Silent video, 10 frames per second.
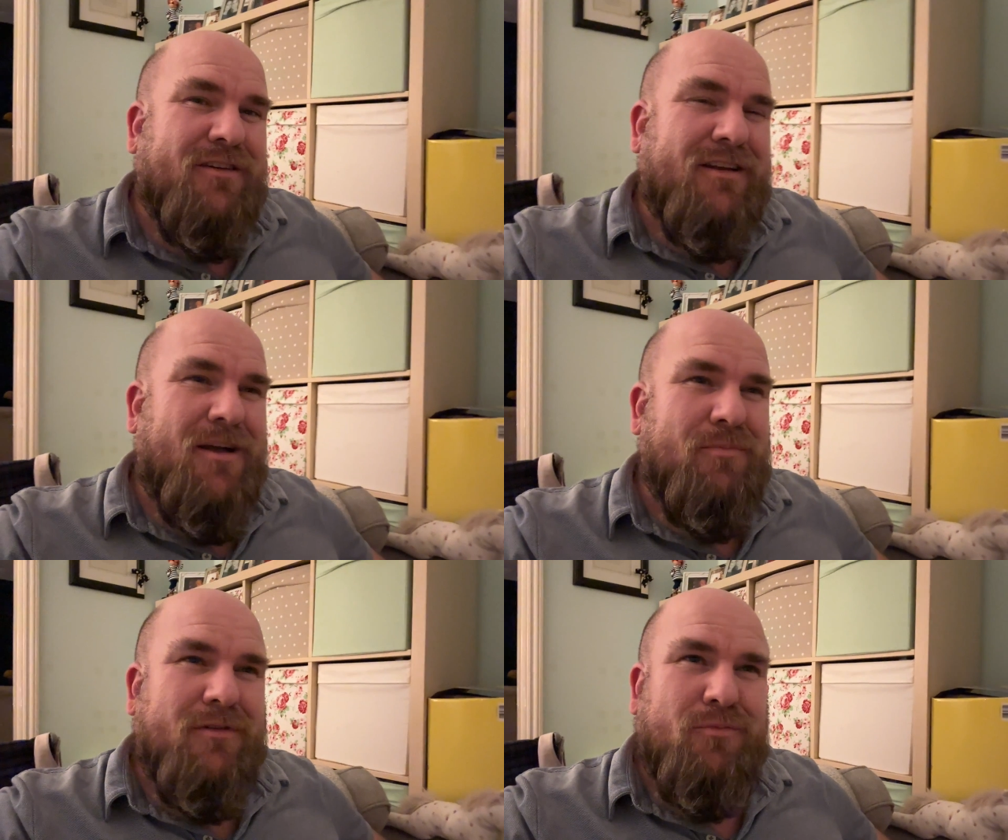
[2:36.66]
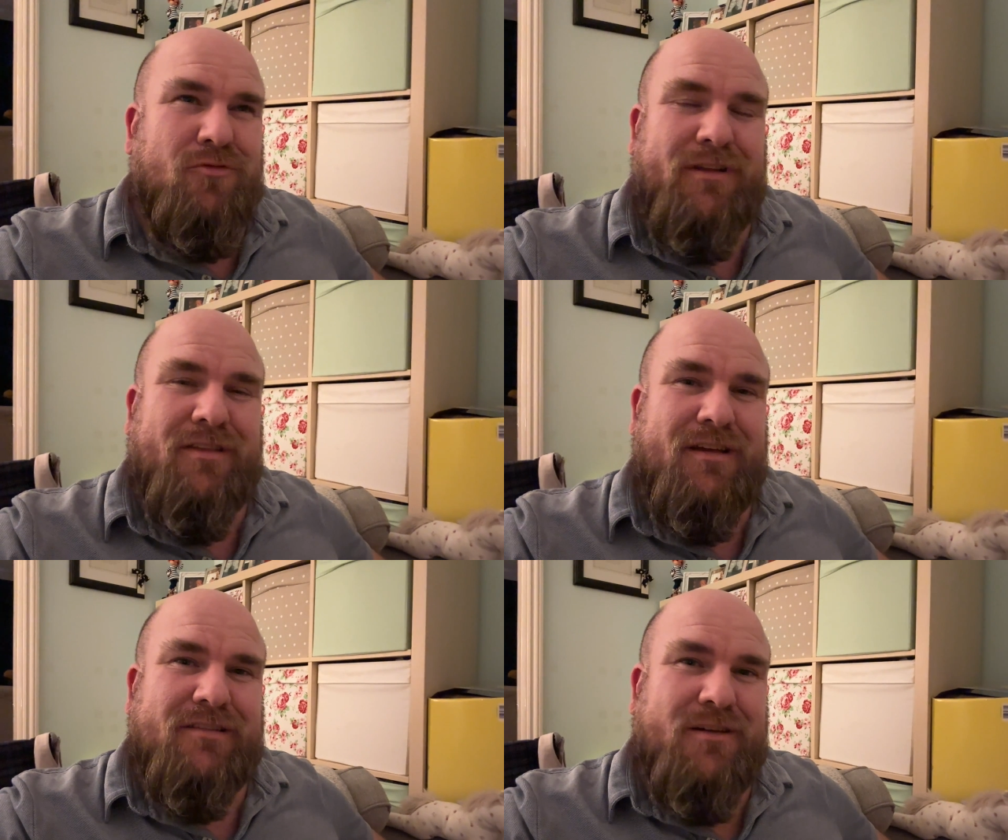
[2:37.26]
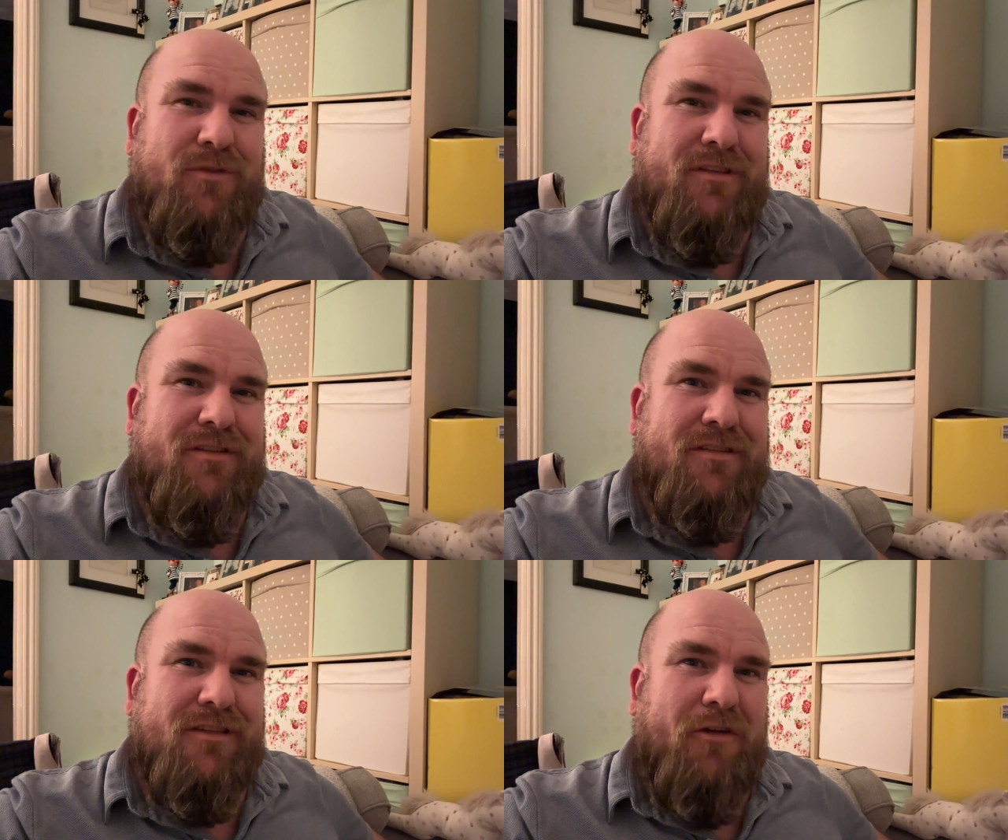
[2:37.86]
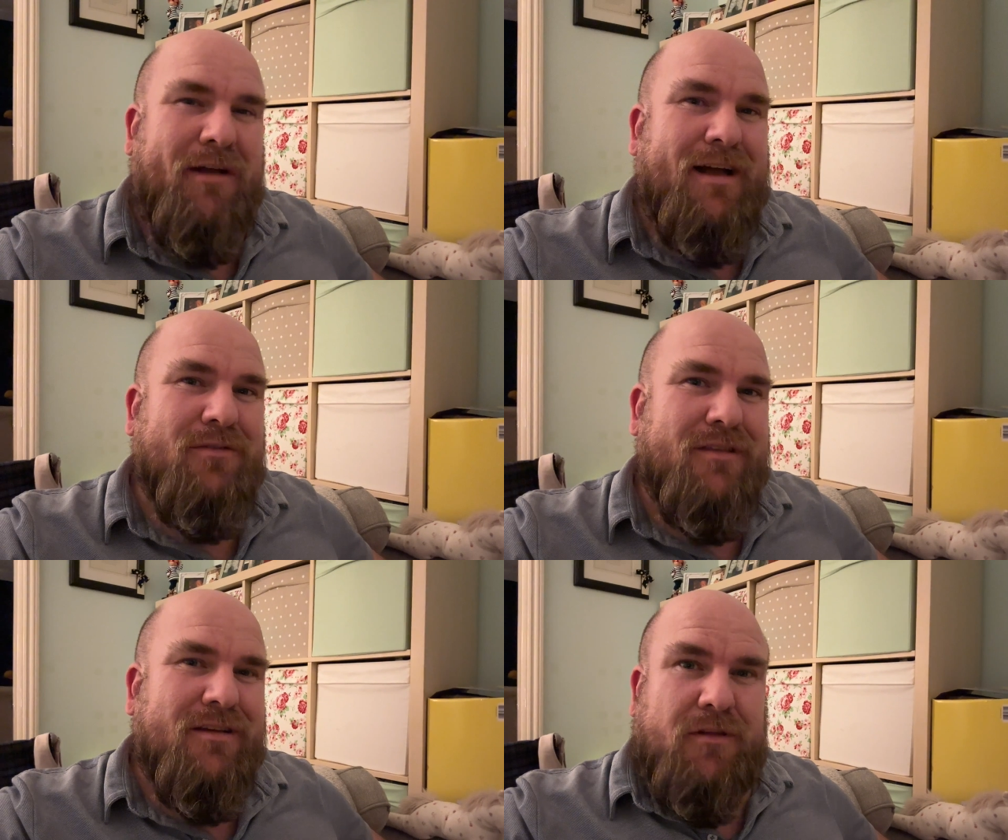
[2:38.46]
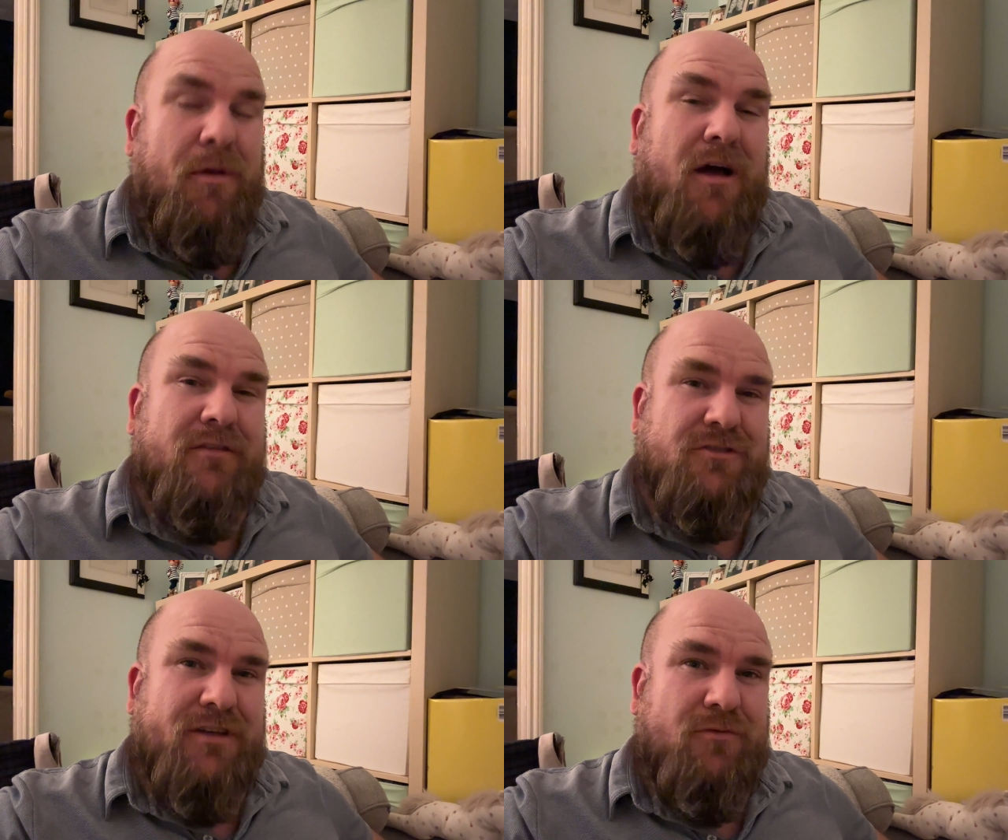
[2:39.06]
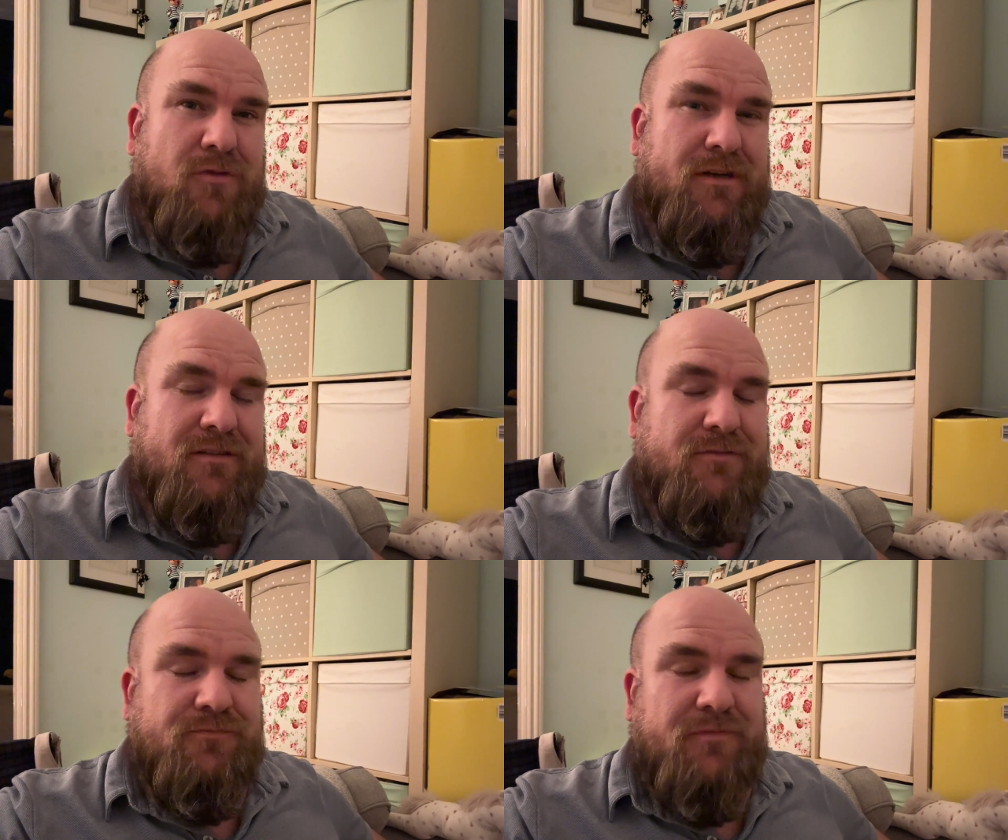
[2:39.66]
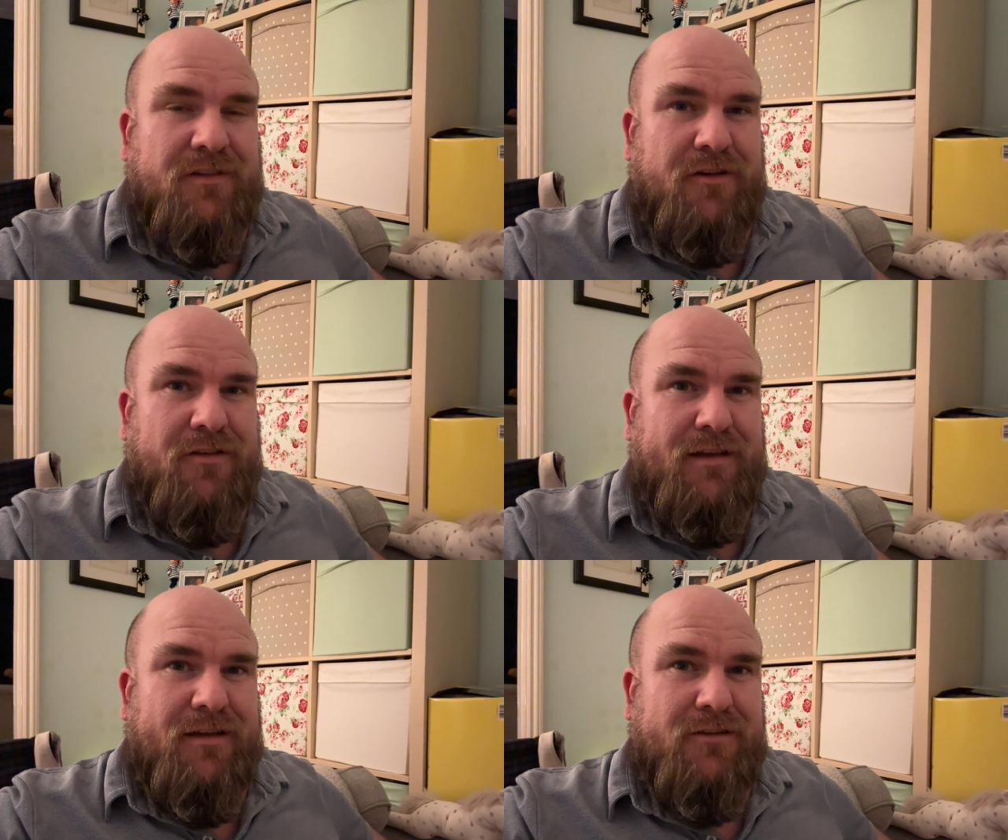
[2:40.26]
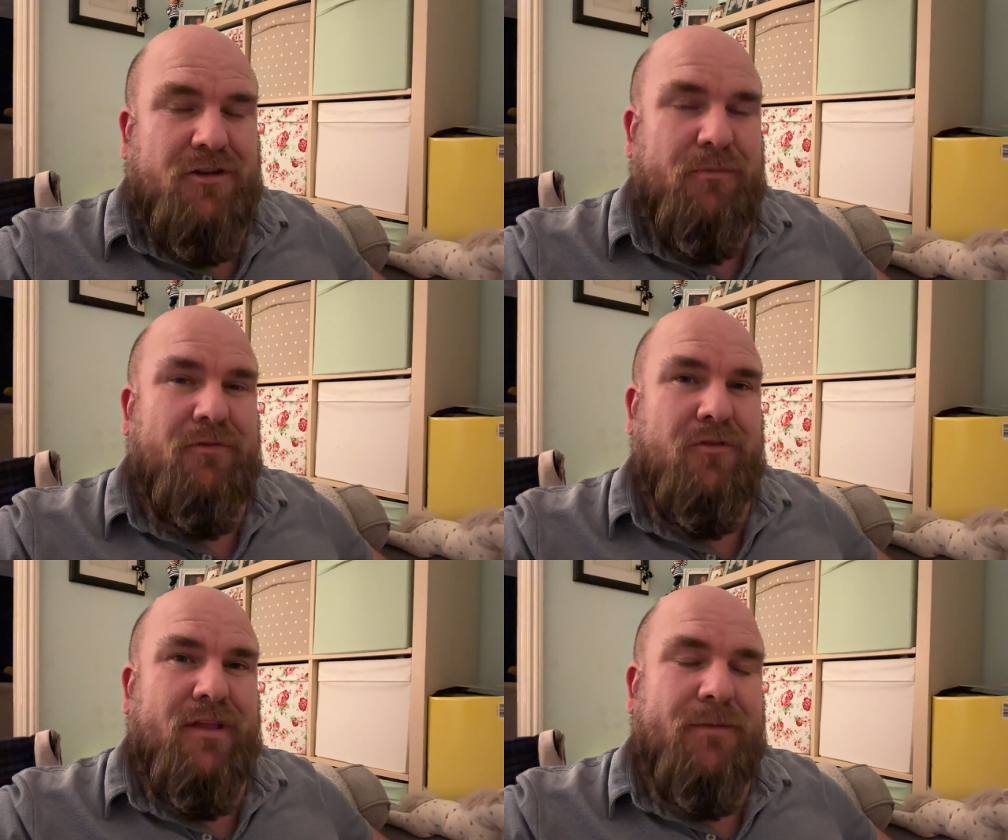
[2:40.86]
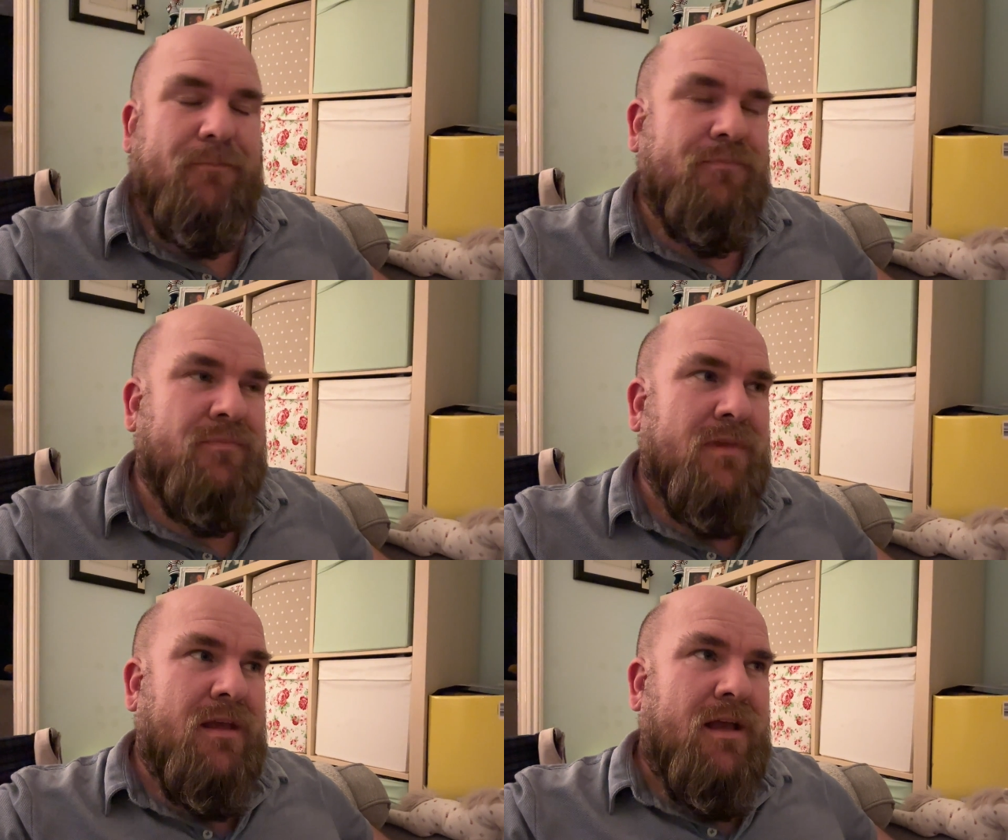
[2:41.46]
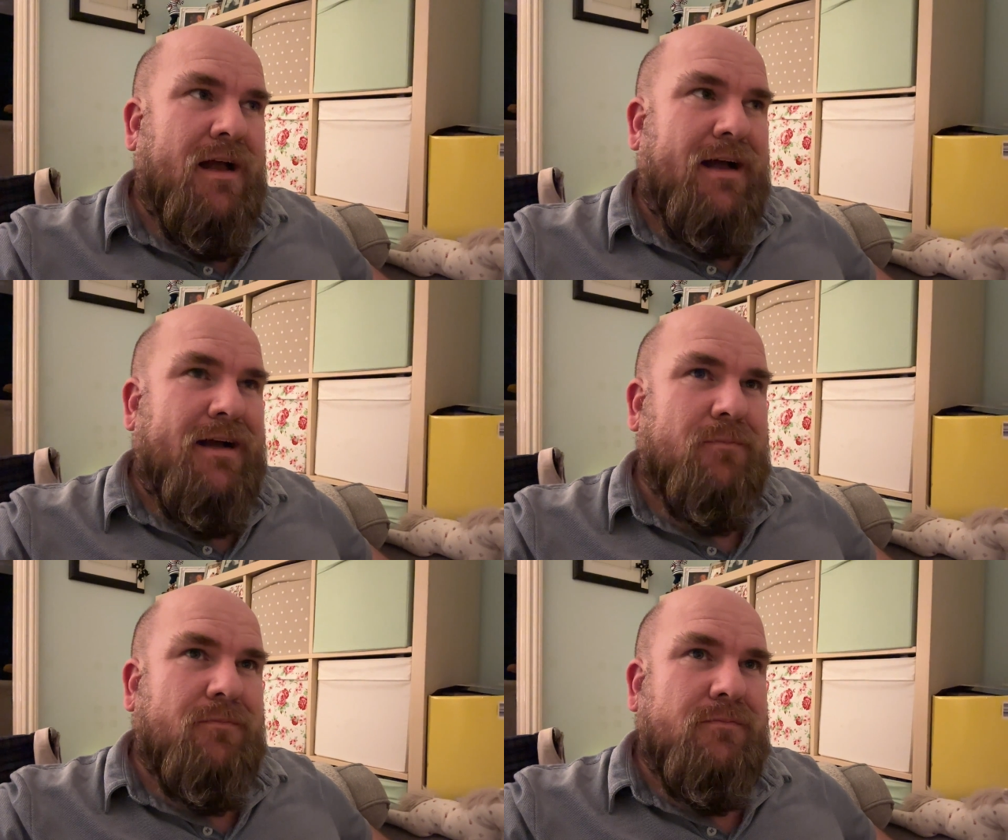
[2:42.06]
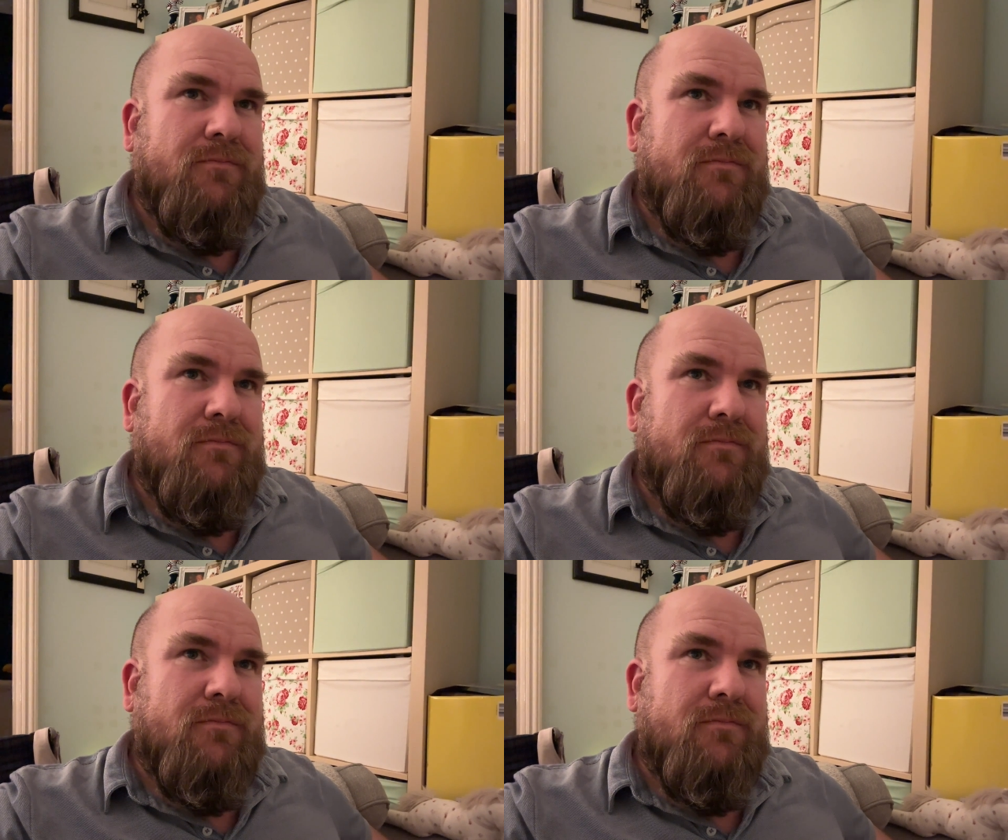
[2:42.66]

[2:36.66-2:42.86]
a couple of boring things. I wanted to know how the parcel shelf worked, so they showed me through that. And